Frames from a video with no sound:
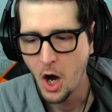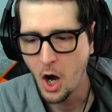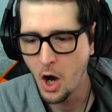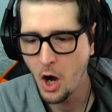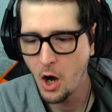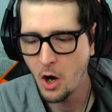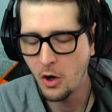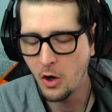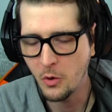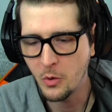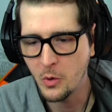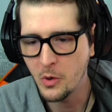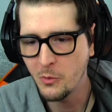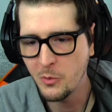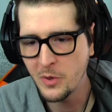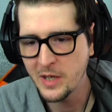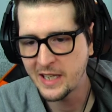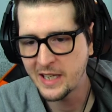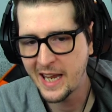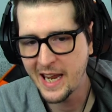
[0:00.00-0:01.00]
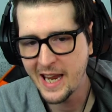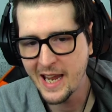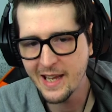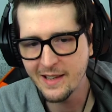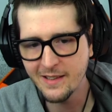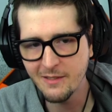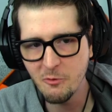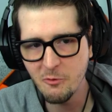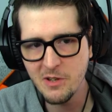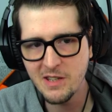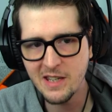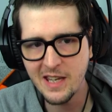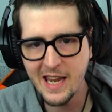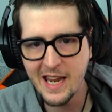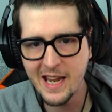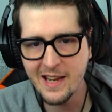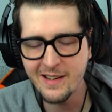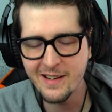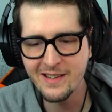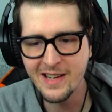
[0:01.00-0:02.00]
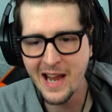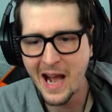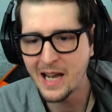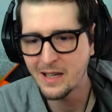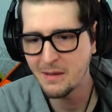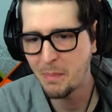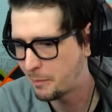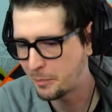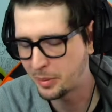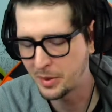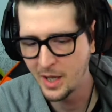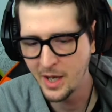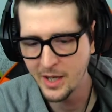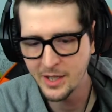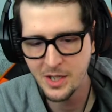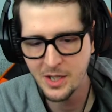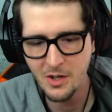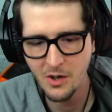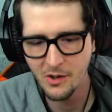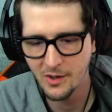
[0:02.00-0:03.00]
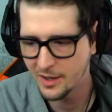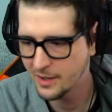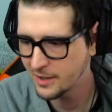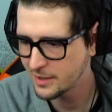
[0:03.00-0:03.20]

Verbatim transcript: Oh, we can't not plug your